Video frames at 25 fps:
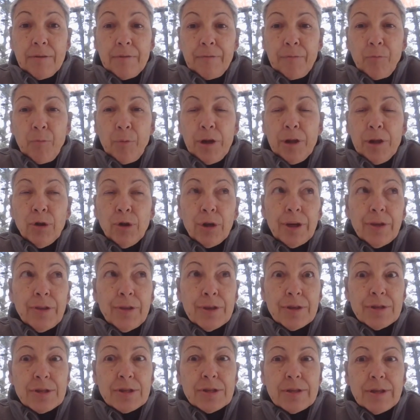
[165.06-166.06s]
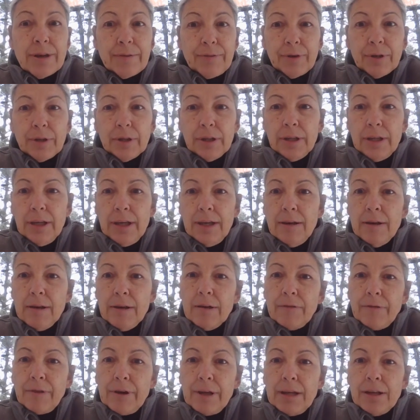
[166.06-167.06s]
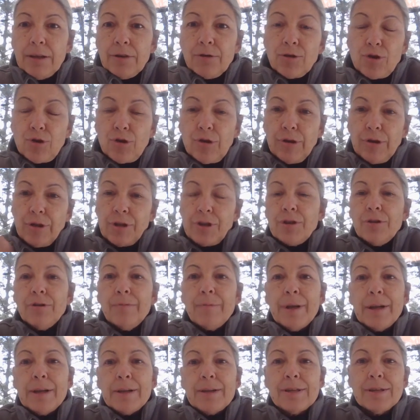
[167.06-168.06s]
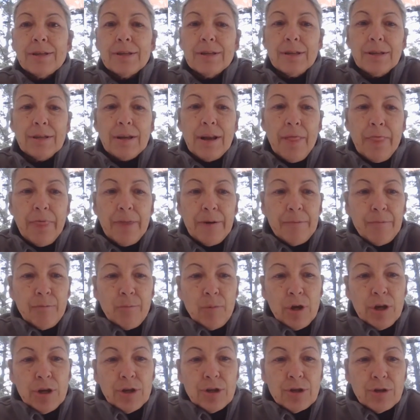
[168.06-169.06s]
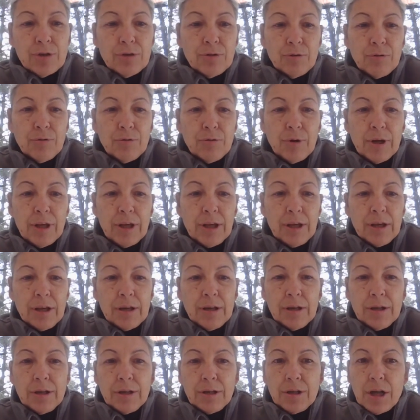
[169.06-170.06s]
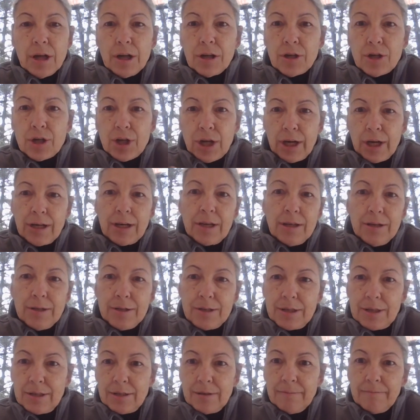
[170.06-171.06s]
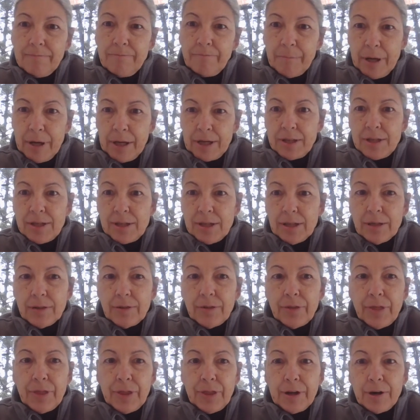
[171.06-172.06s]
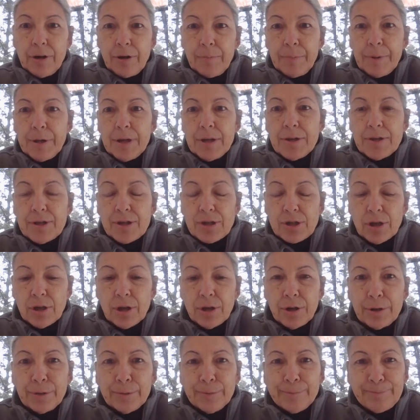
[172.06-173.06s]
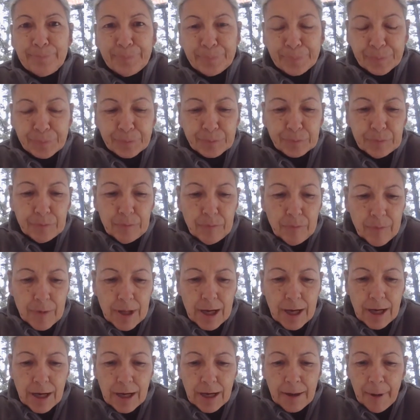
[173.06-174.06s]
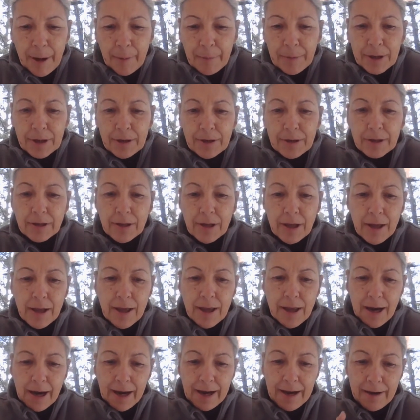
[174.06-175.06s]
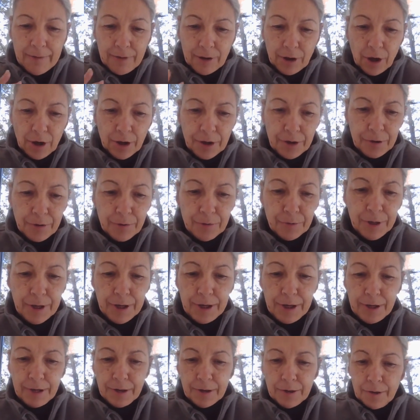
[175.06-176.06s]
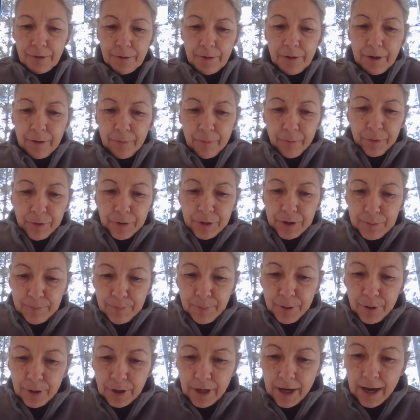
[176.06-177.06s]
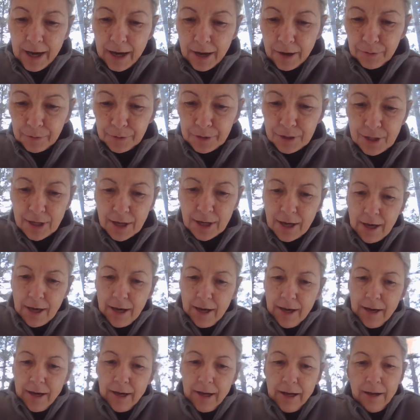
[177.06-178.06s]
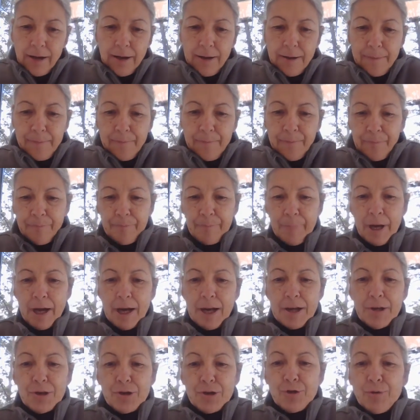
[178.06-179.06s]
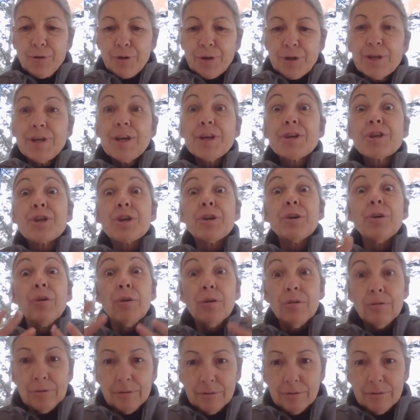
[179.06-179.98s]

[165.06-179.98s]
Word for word: we look at this differently in traditional medicine than we do in Chinese medicine therapy. So um, I'm going to, I have an article here that was put out um, by traditional